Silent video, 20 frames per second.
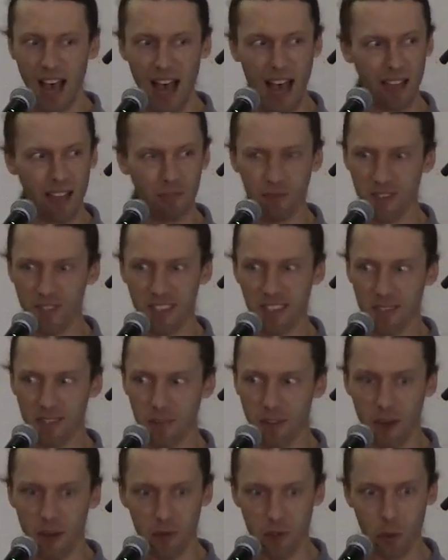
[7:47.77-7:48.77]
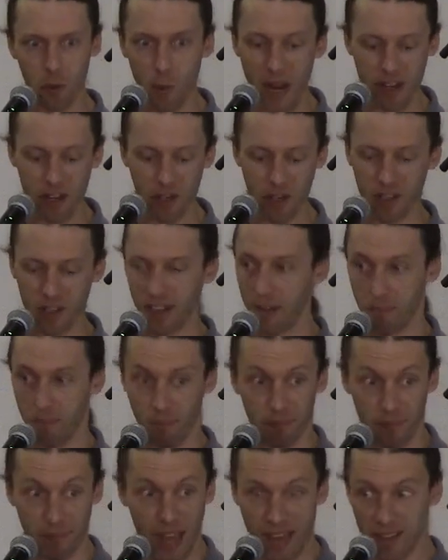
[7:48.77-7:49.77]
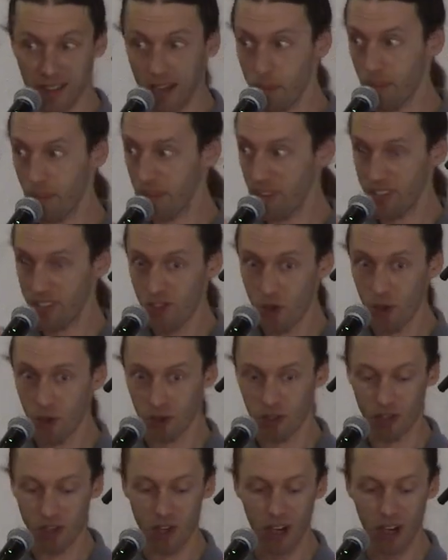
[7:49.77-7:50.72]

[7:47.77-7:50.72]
I've since found direction. I ended up at this church.